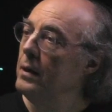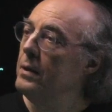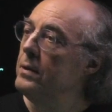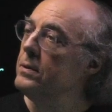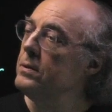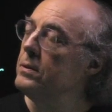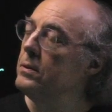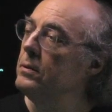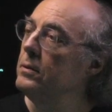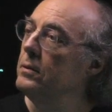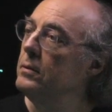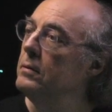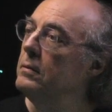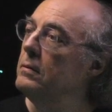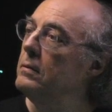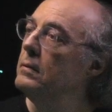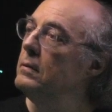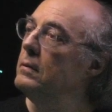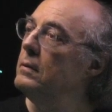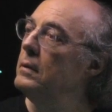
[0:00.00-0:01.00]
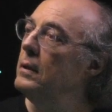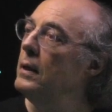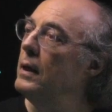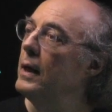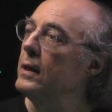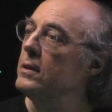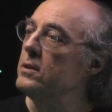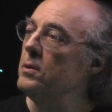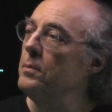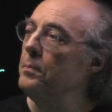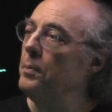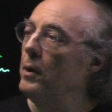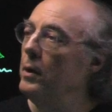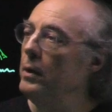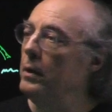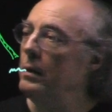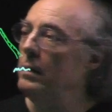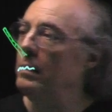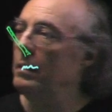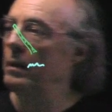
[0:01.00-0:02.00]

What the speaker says: So, at some point,